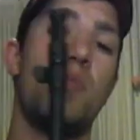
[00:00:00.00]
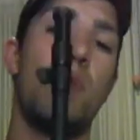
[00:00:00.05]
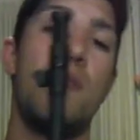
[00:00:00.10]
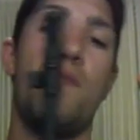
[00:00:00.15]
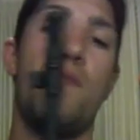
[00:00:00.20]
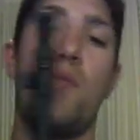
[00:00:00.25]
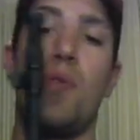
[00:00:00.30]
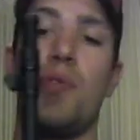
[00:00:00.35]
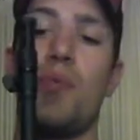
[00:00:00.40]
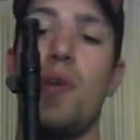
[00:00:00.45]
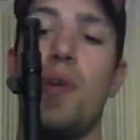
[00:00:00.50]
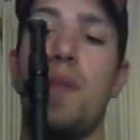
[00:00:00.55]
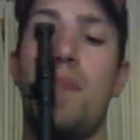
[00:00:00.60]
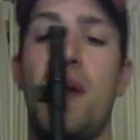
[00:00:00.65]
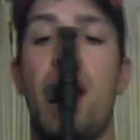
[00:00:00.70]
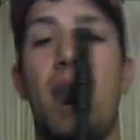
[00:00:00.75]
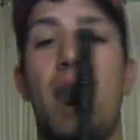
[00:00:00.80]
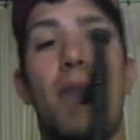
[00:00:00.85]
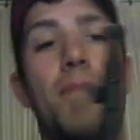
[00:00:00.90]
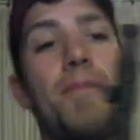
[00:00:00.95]
24 thread
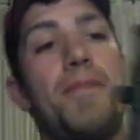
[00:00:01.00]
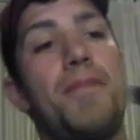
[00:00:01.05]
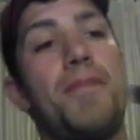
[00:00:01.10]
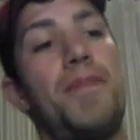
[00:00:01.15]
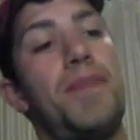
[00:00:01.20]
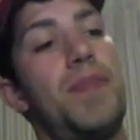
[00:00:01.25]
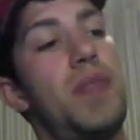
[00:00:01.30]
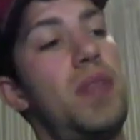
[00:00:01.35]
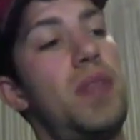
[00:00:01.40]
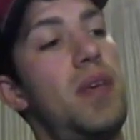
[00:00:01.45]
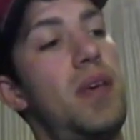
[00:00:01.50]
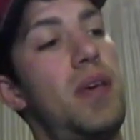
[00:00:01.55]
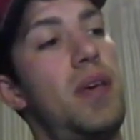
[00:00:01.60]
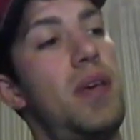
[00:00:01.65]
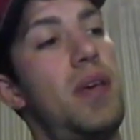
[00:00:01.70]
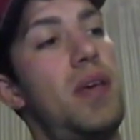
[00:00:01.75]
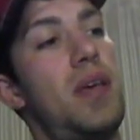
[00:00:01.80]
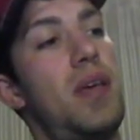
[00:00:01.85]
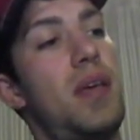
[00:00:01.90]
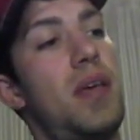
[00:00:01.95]
pattern,
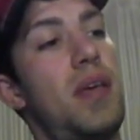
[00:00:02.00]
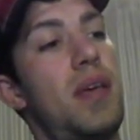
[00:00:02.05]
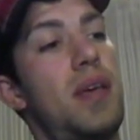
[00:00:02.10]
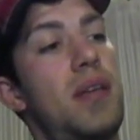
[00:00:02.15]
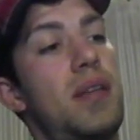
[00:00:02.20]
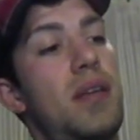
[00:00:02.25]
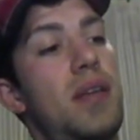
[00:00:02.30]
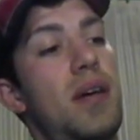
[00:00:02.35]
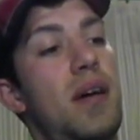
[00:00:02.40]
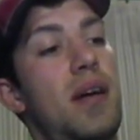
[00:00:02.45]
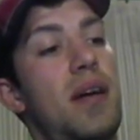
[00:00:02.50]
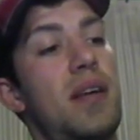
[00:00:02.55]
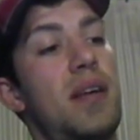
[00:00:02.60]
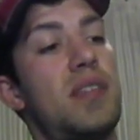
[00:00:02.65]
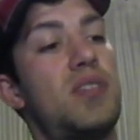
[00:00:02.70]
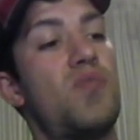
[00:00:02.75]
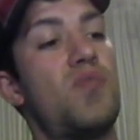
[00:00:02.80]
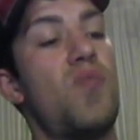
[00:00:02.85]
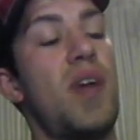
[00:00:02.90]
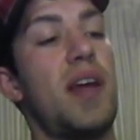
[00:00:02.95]
and
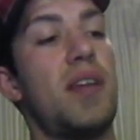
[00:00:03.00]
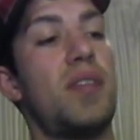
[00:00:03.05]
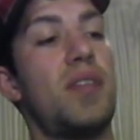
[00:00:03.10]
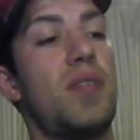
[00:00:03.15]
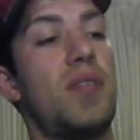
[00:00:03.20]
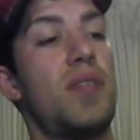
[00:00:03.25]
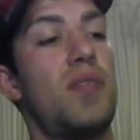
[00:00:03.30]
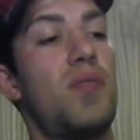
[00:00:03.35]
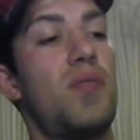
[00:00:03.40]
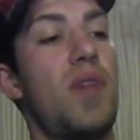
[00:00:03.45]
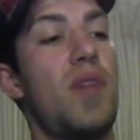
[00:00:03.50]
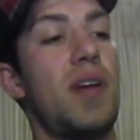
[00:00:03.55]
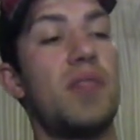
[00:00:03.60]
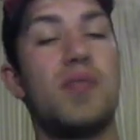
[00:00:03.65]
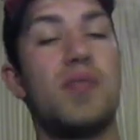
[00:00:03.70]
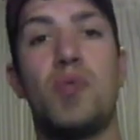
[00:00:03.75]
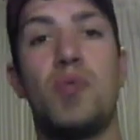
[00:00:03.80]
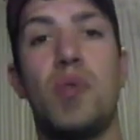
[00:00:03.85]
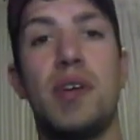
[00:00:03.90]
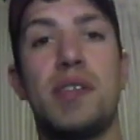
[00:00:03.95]
it's regular
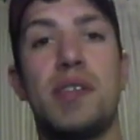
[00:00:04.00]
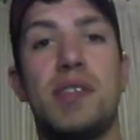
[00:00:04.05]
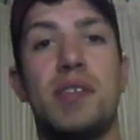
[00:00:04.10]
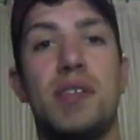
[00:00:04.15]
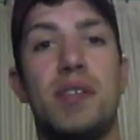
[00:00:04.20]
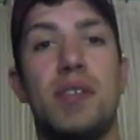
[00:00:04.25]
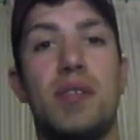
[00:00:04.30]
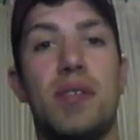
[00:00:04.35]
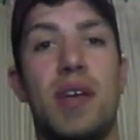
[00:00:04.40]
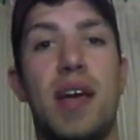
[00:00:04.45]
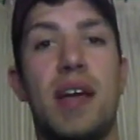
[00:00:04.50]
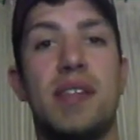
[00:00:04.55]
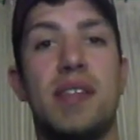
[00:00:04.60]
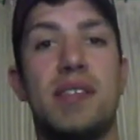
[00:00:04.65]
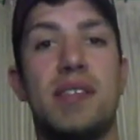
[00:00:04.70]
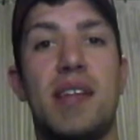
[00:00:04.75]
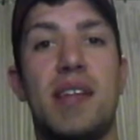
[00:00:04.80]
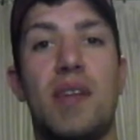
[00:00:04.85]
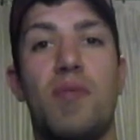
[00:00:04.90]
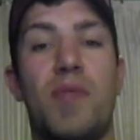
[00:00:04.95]
twist. Okay, it's
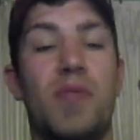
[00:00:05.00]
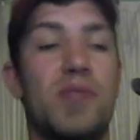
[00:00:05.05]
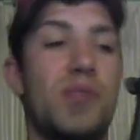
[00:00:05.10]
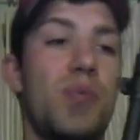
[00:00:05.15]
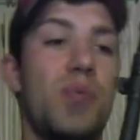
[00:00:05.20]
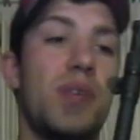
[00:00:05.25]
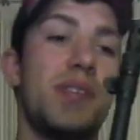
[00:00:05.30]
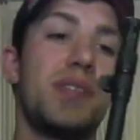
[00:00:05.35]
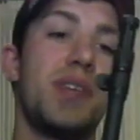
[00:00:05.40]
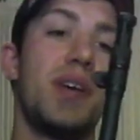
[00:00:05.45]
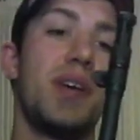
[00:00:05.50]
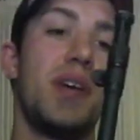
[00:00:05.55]
not reverse twist.